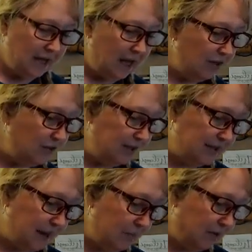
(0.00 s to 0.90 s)
I'll do the
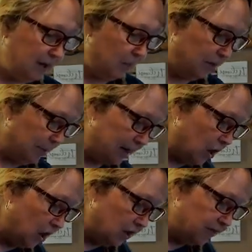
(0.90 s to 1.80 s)
same thing with my
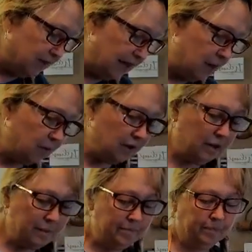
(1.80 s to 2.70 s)
cauliflower.